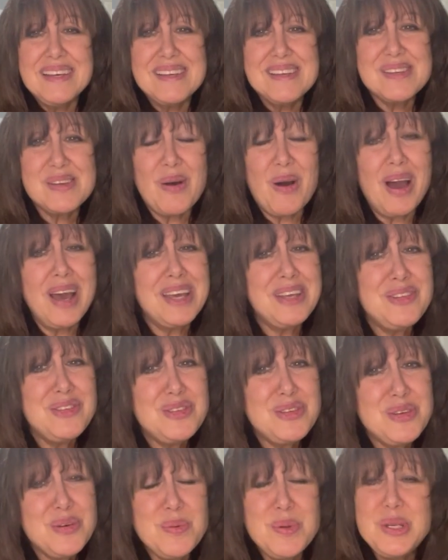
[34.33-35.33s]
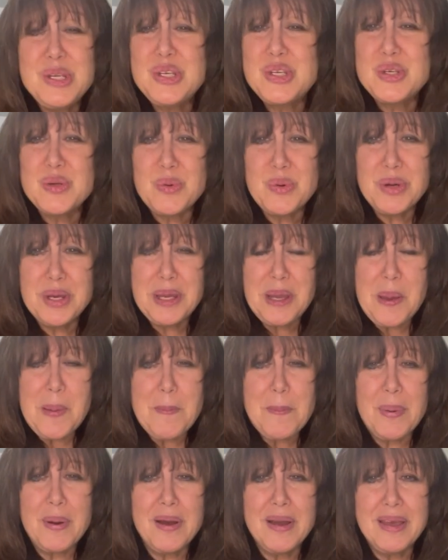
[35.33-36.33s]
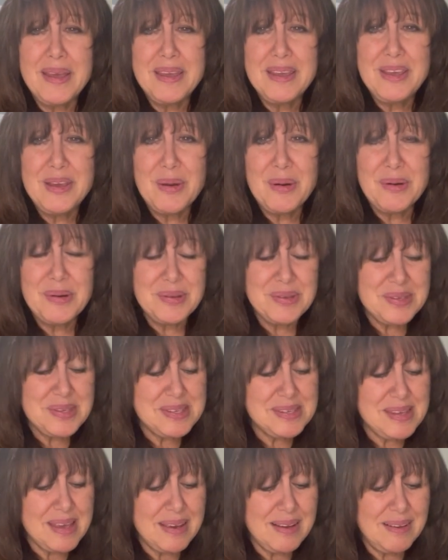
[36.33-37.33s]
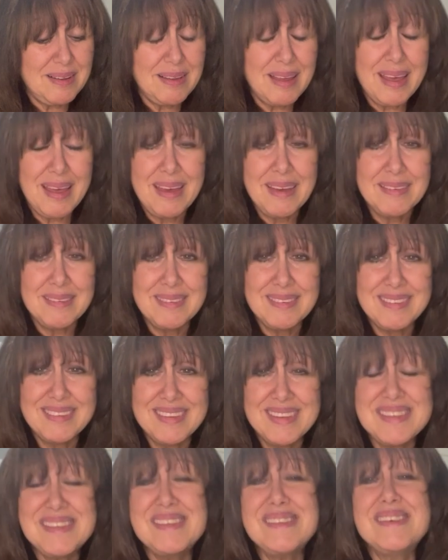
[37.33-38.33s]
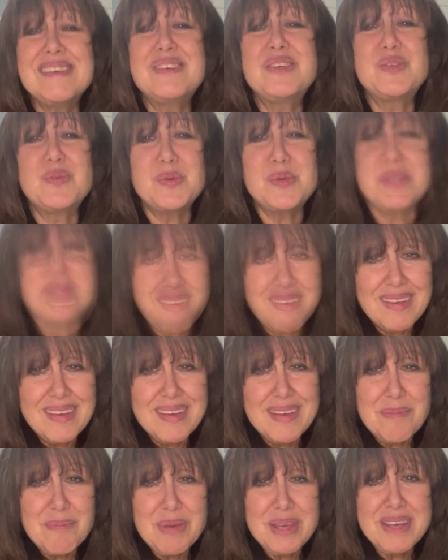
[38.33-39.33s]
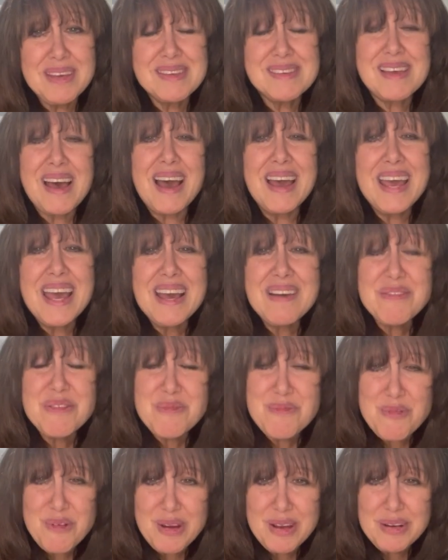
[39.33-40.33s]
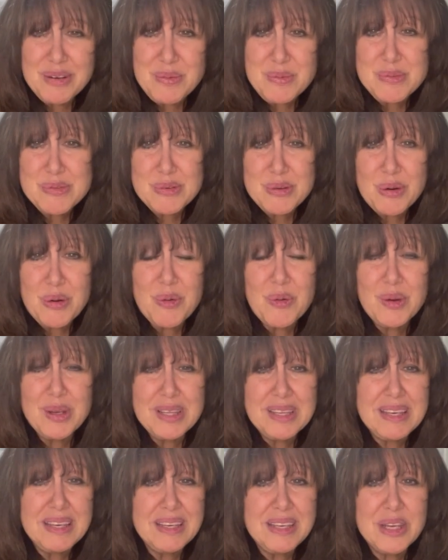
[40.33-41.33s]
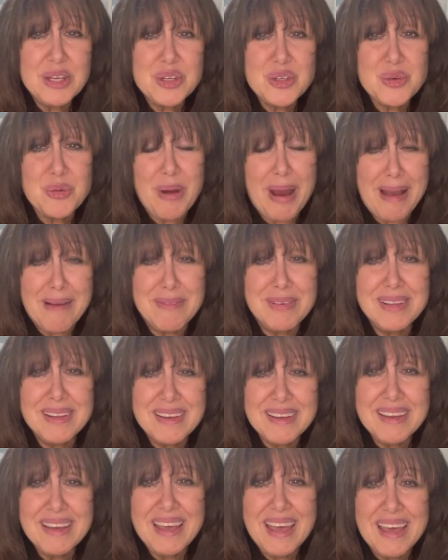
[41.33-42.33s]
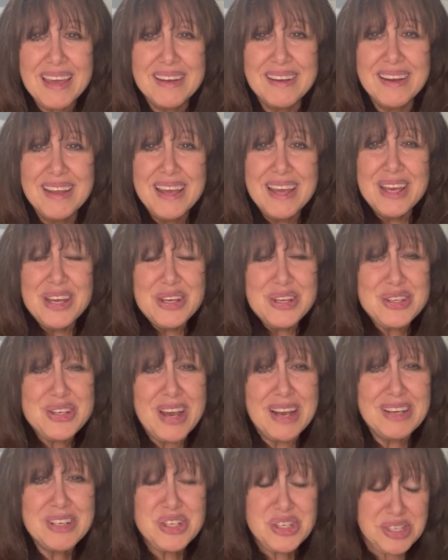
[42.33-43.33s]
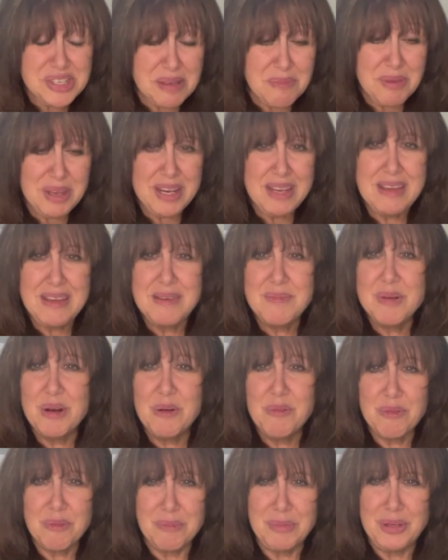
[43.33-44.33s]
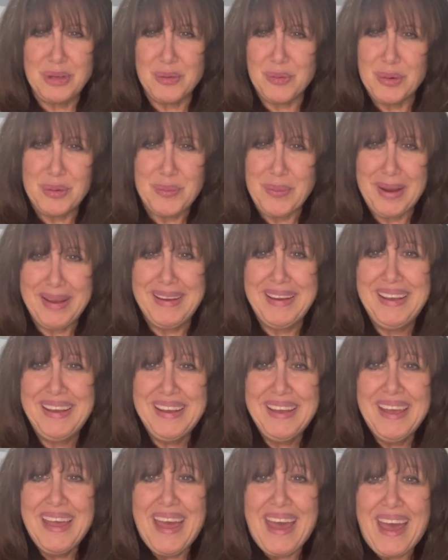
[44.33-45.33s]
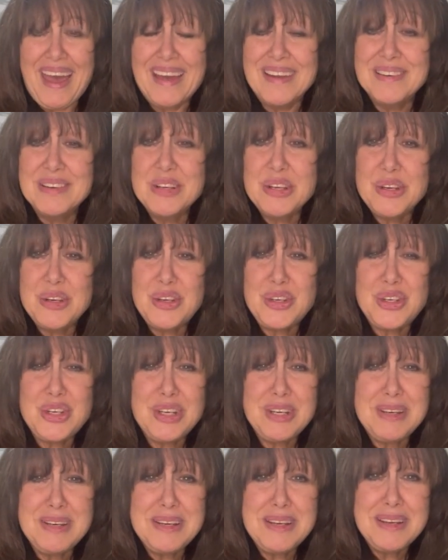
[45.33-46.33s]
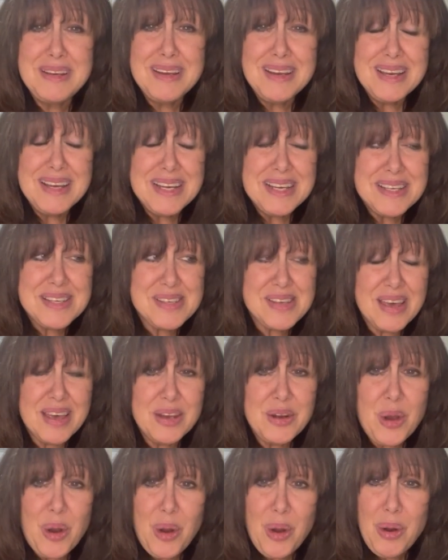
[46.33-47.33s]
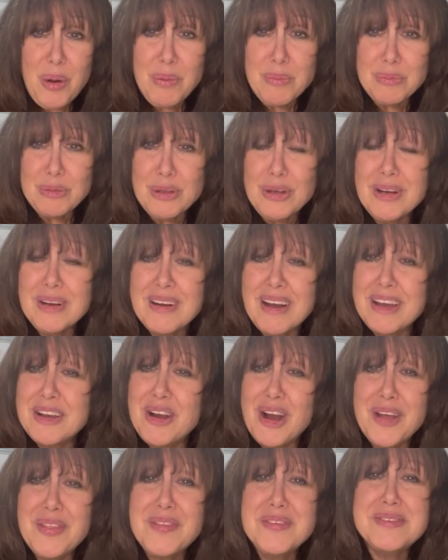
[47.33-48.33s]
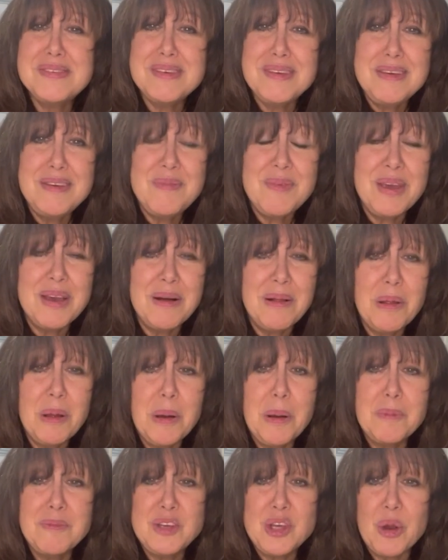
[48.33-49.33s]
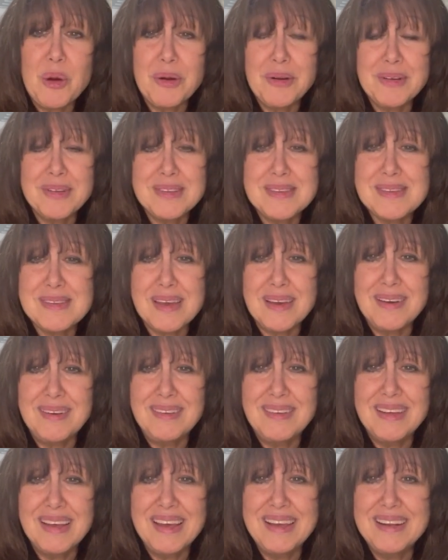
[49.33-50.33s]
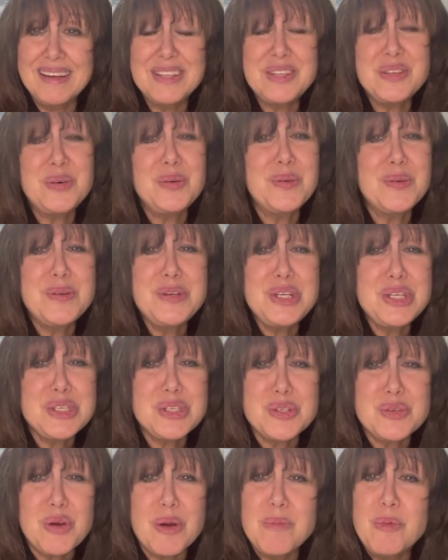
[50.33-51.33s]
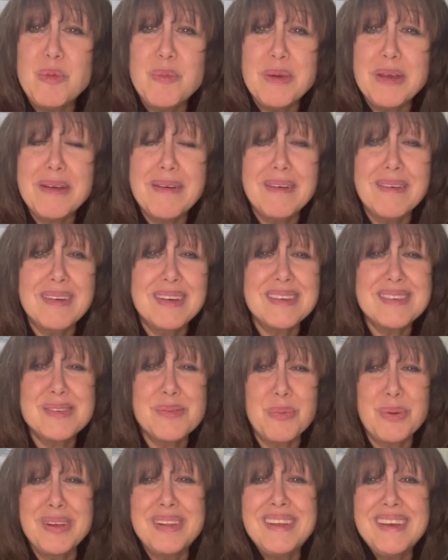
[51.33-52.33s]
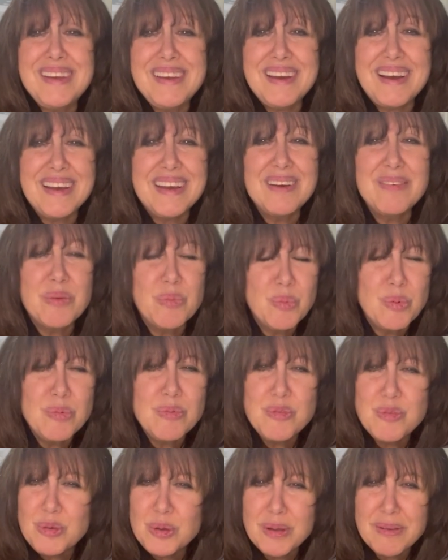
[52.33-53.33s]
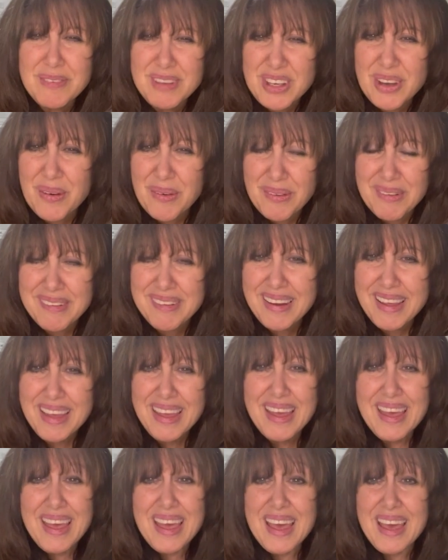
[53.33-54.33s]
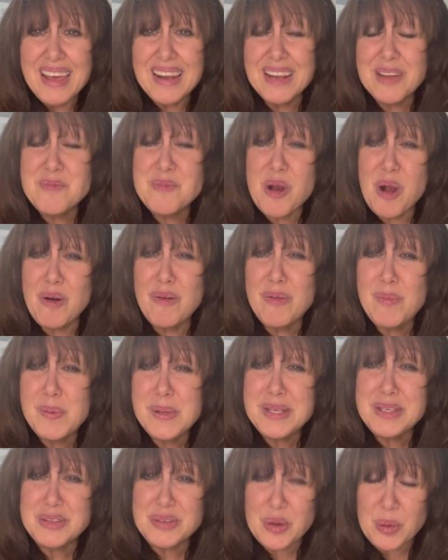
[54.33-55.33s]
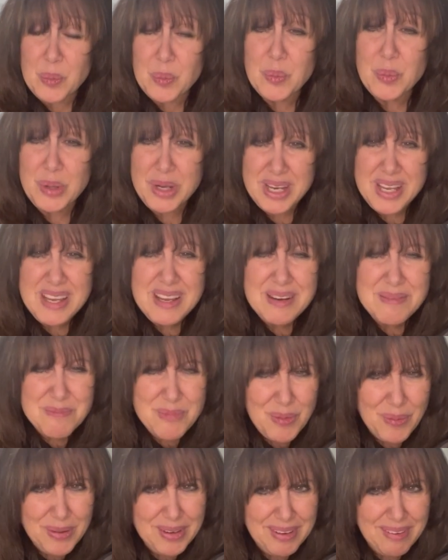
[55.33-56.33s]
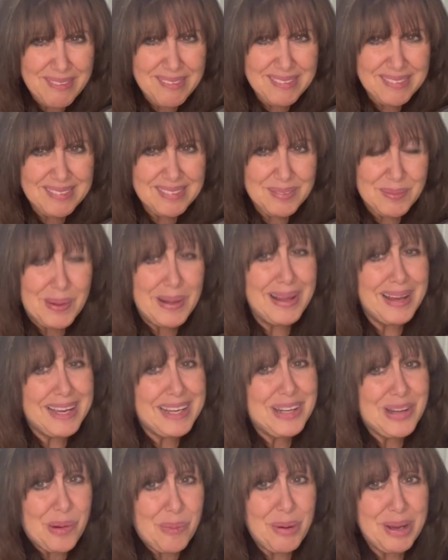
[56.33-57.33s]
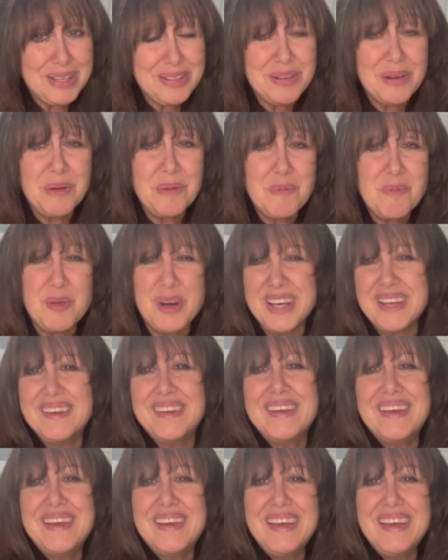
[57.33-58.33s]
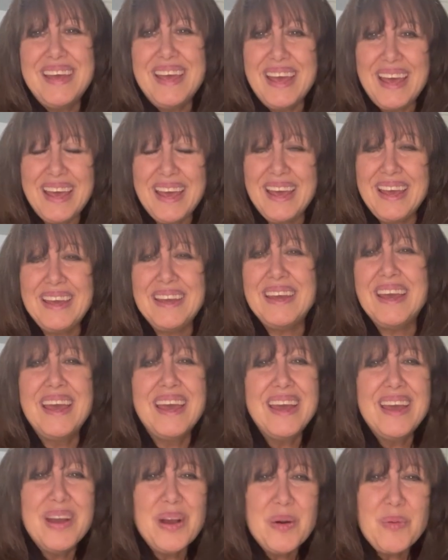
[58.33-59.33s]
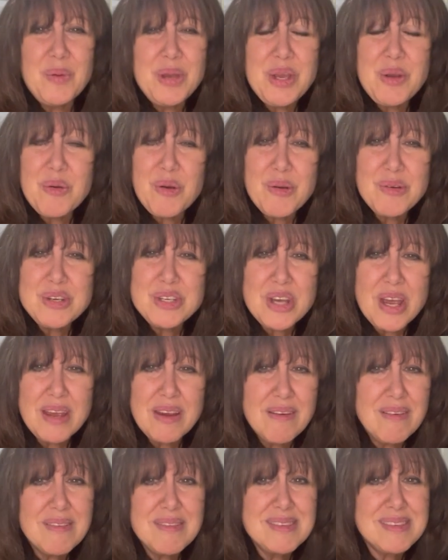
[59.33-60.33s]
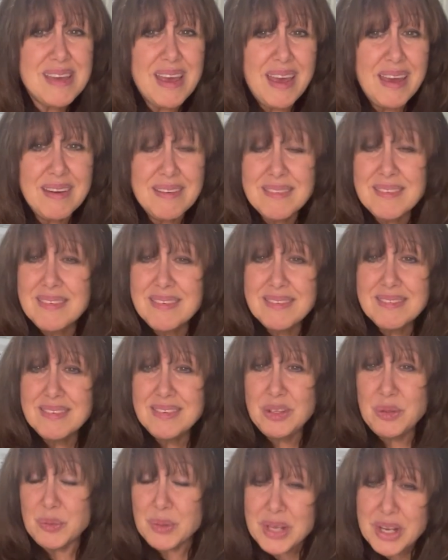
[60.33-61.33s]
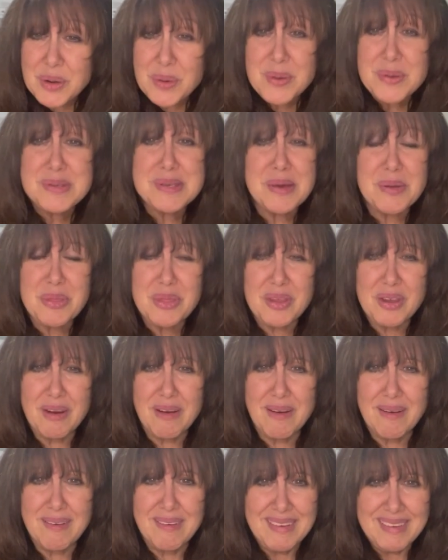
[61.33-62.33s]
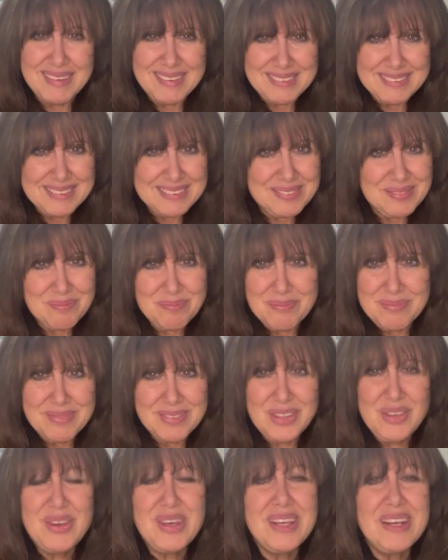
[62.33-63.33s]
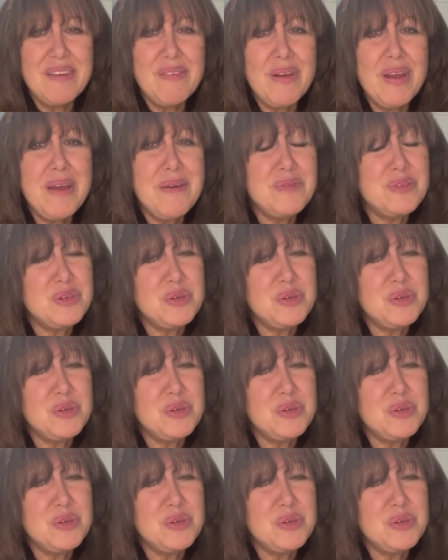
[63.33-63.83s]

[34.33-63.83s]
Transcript: So I do enjoy buying yarn on sale. And this is interesting because I have a friend who's currently traveling, and she actually sent me an email from Uruguay, and she said, oh, look, I got this email of yarn on sale. And I told her she's a troublemaker because really I have a room full of yarn and I probably don't need more yarn. Well, I know I don't, but hey, we crocheters and you knitters out there, you can never have